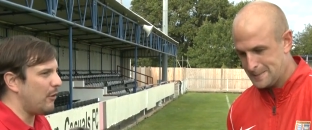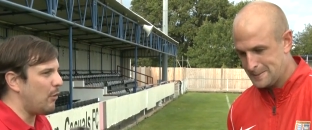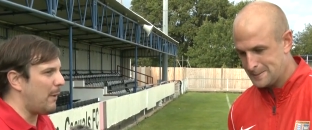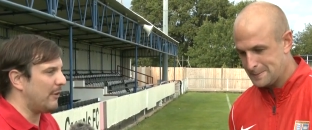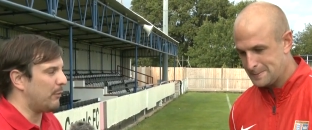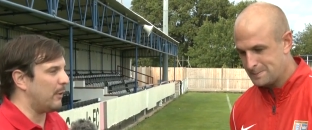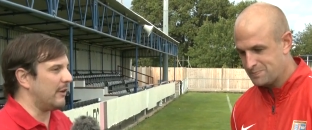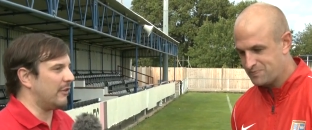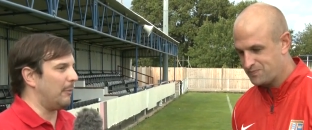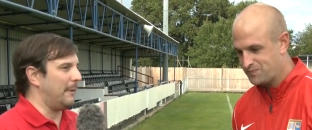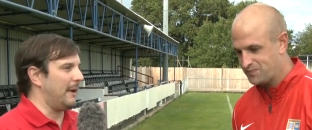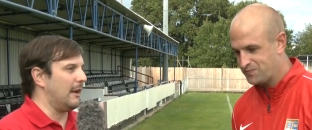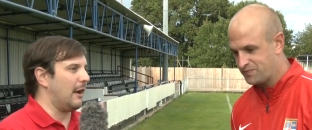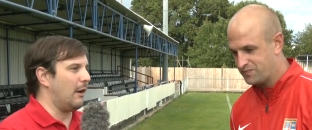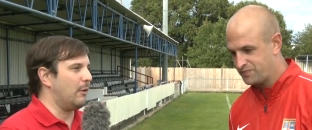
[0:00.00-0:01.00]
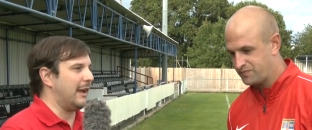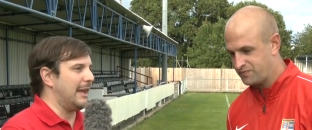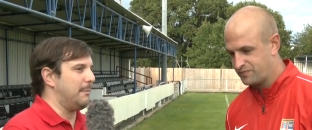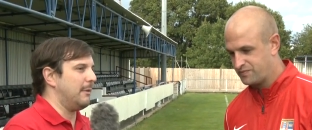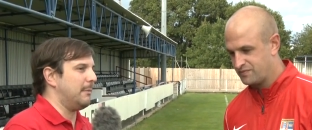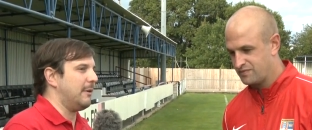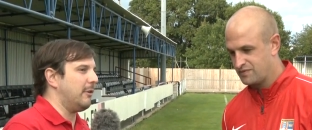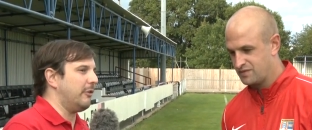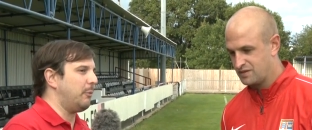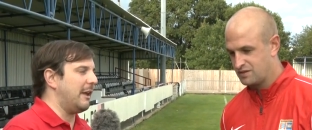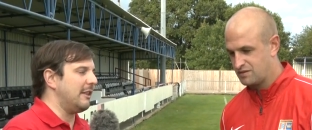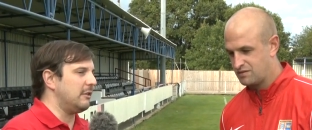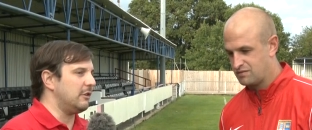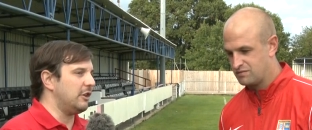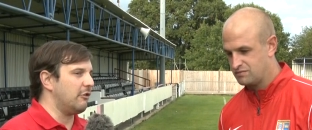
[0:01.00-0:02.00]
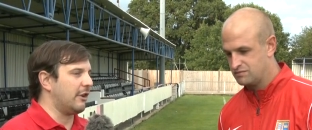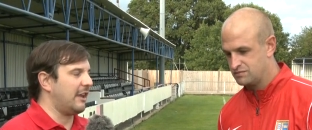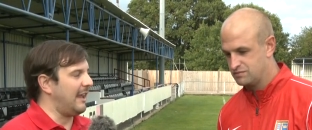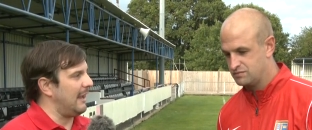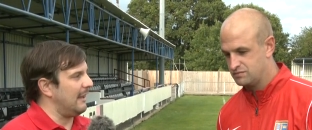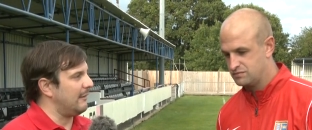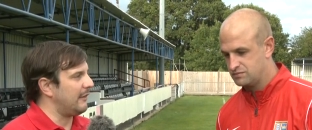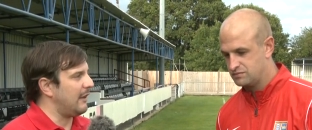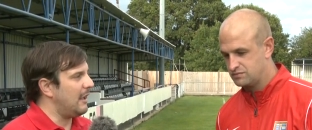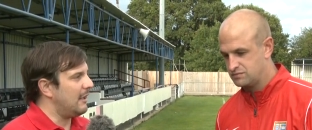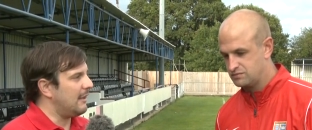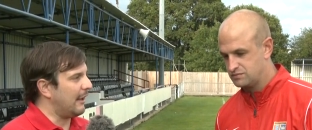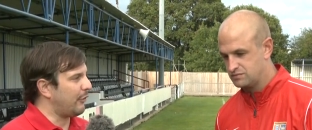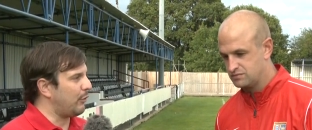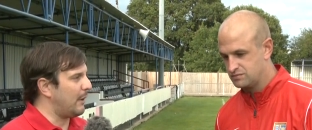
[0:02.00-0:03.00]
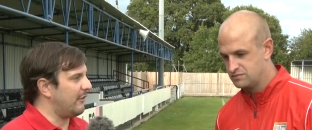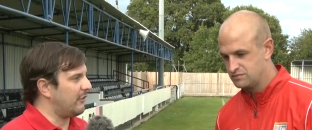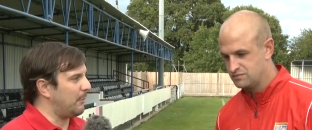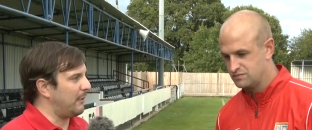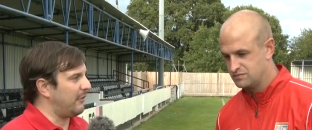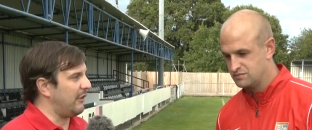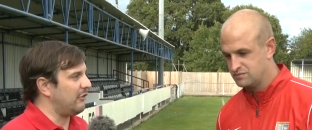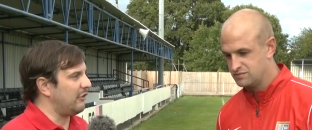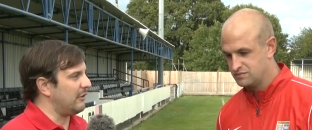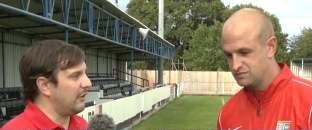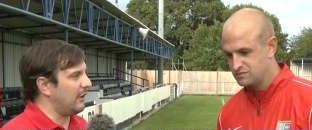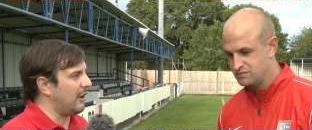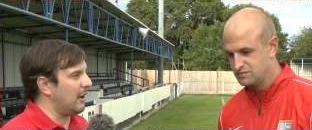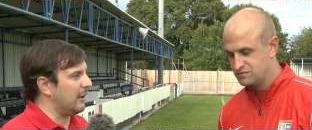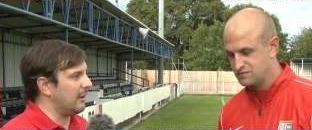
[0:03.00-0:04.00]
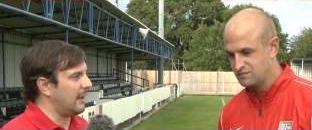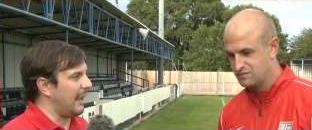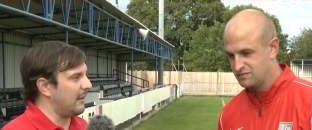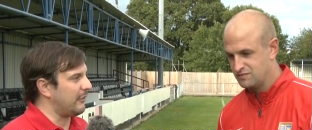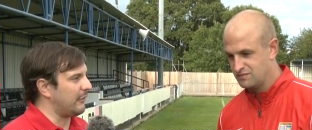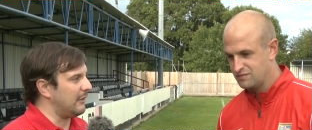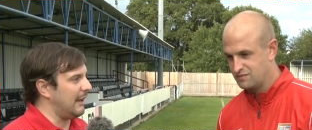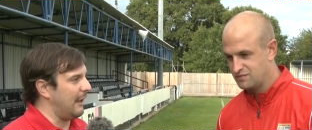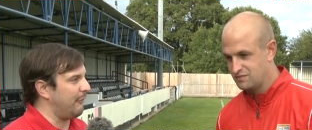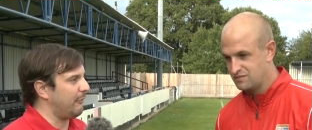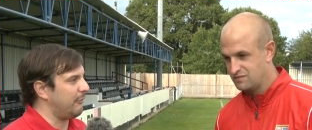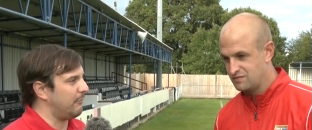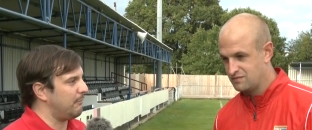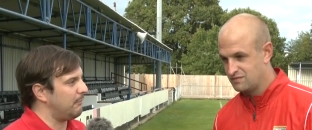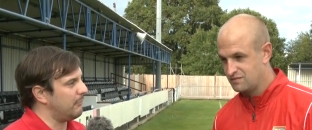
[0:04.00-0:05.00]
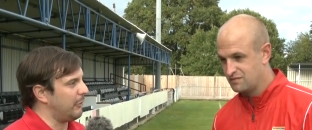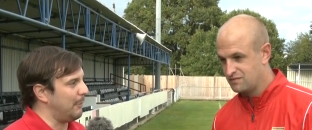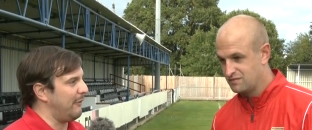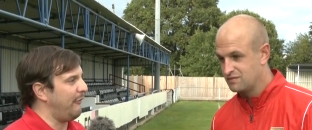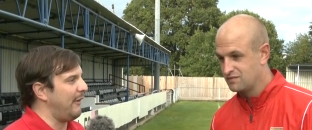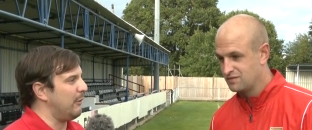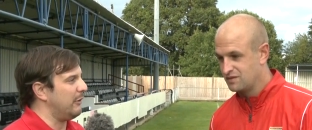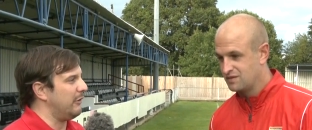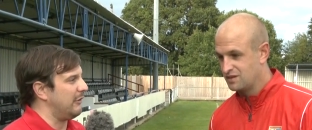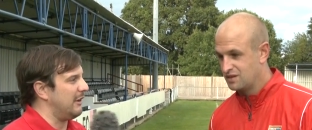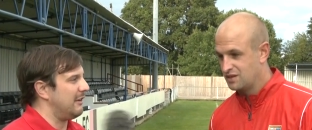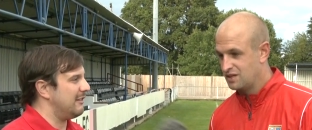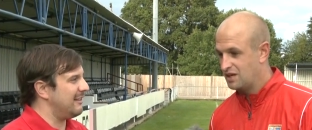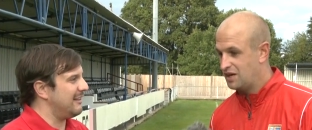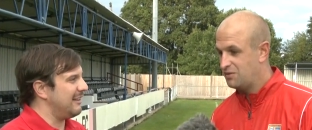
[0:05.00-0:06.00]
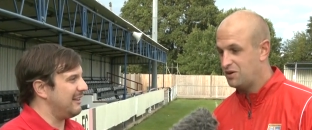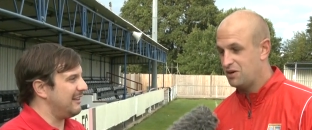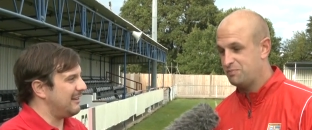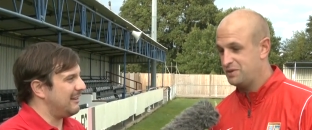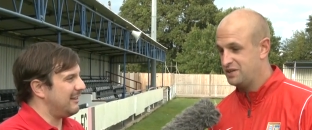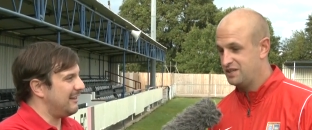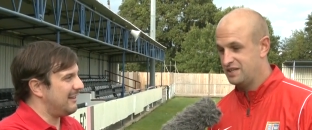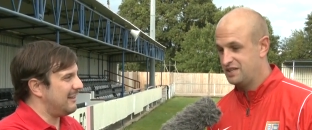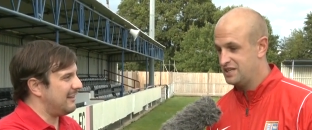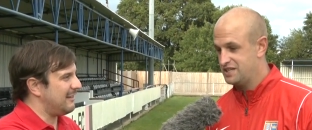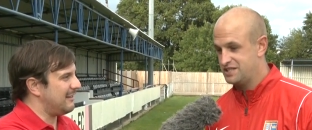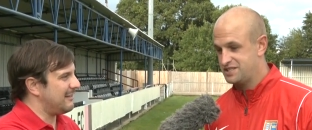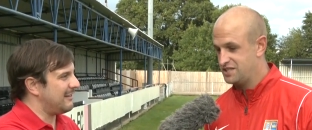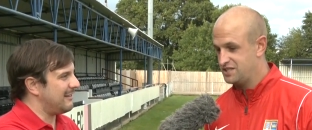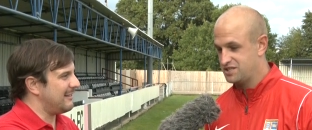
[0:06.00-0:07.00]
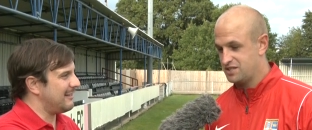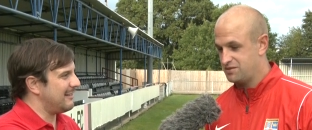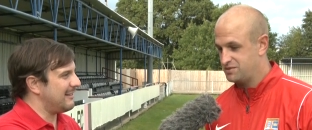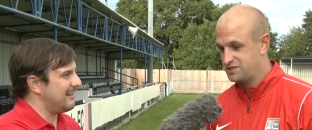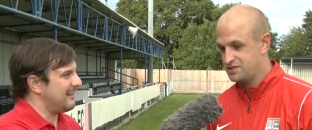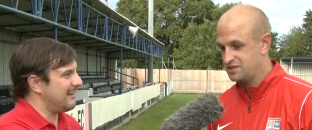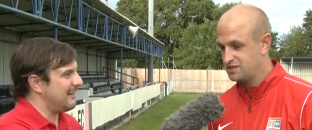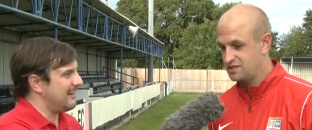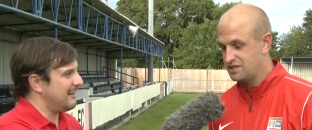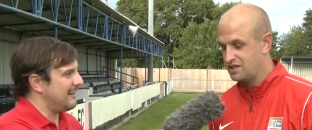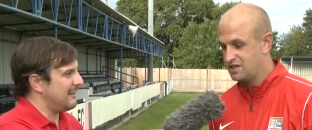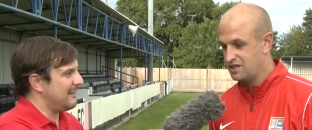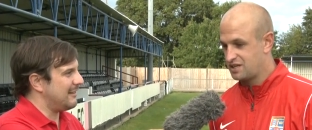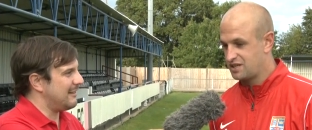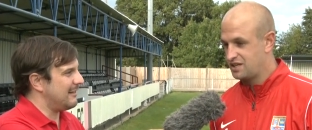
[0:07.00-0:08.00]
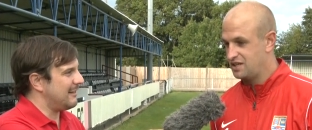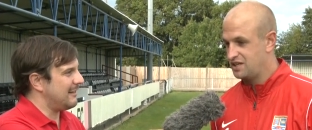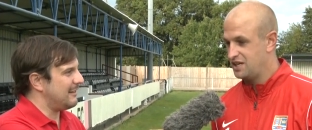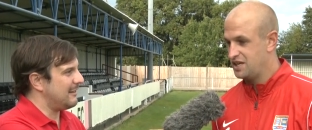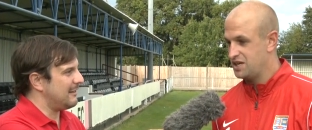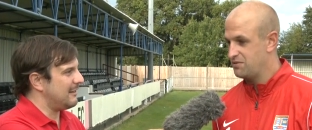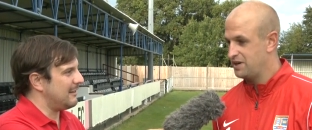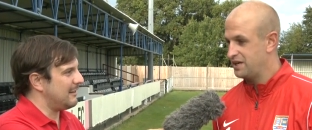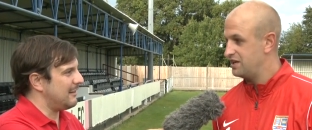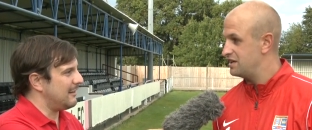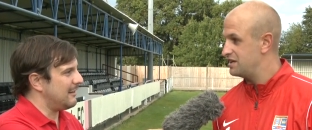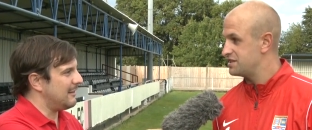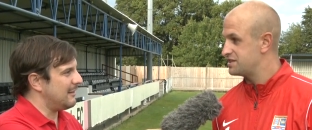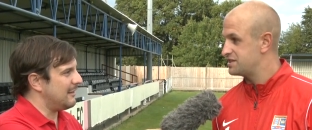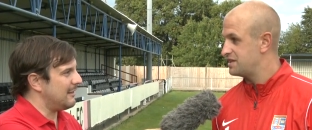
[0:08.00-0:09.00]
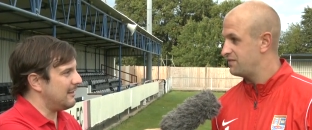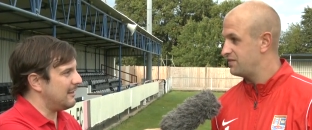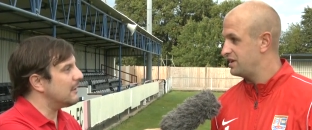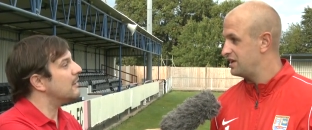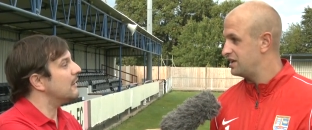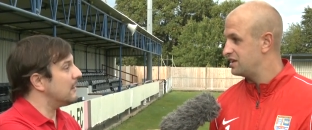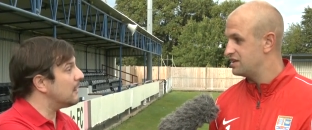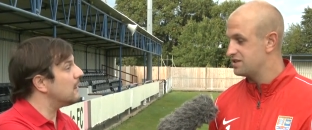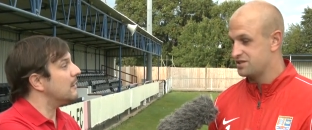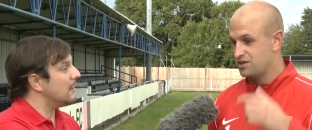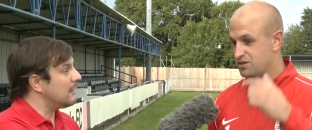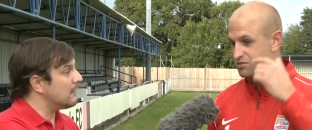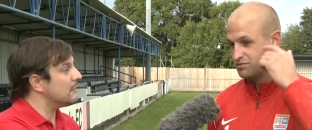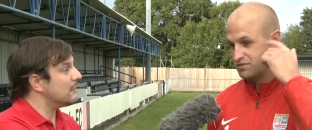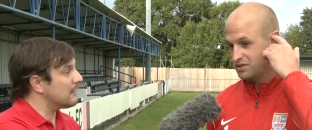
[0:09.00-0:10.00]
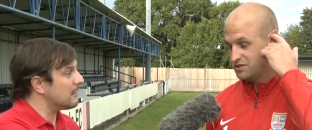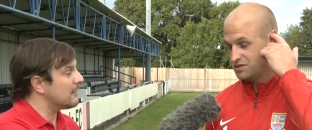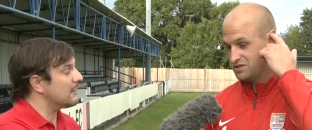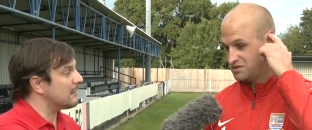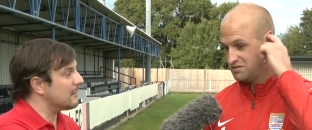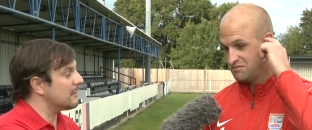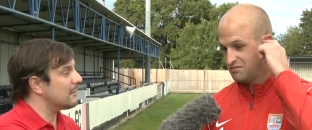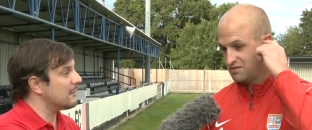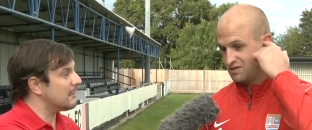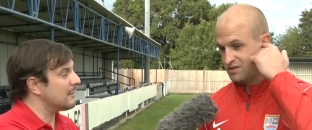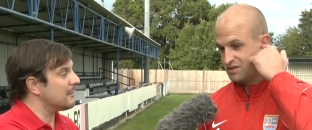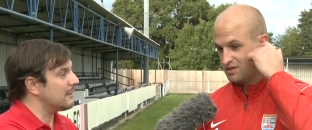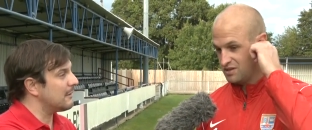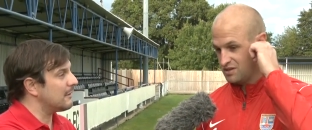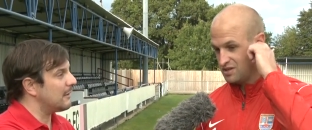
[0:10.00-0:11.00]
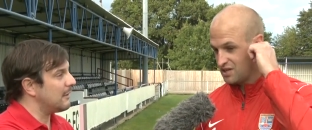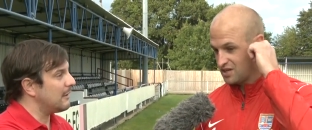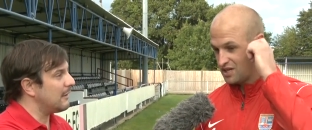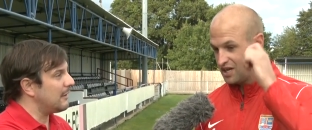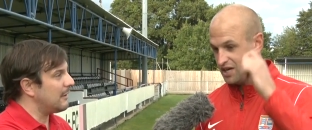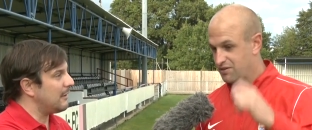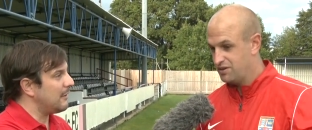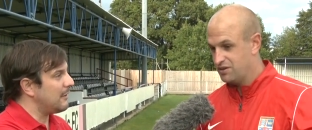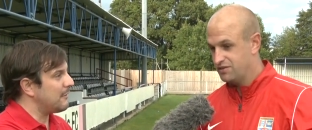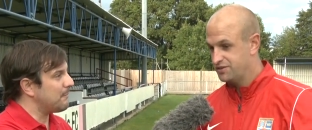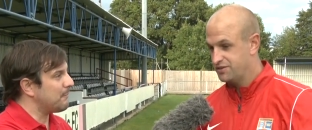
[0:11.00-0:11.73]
Speaker 1: you, always wanted to be a goalkeeper? Because when you're a kid, that's always the position that kind of gets left to be filled, isn't it?
Speaker 2: Yeah, well, I've been in there since I was a, a kid anyway, like seven, eight years old, and just carried on